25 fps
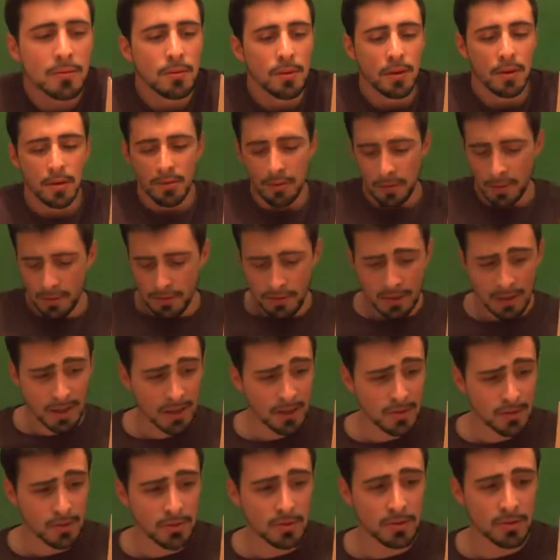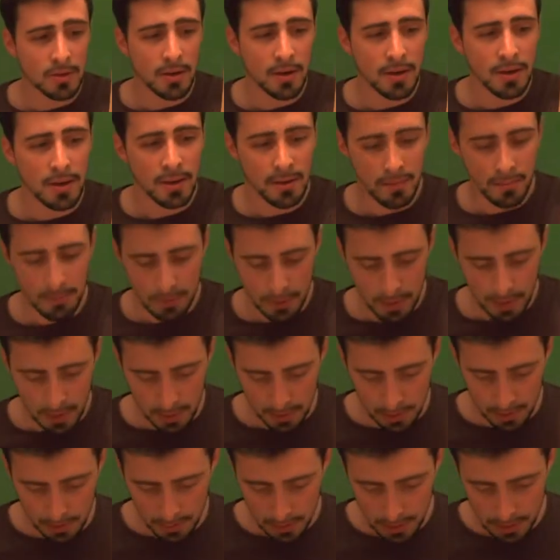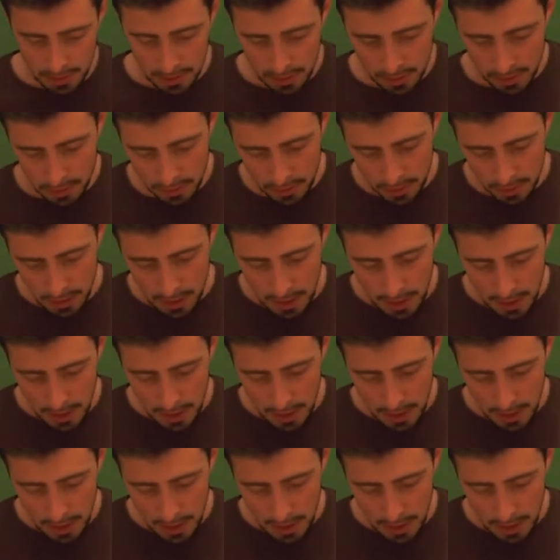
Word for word: I think you saw it, I'm not 100% sure.